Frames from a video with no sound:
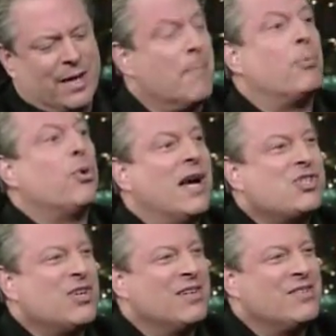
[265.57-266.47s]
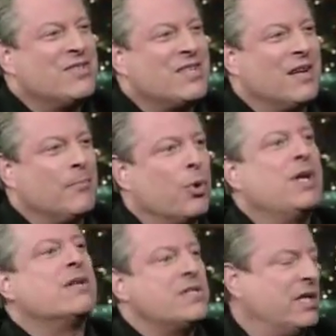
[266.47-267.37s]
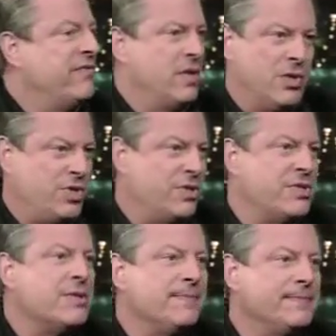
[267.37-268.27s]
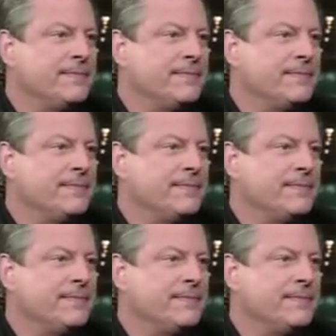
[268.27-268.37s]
impressions and preconceived notions.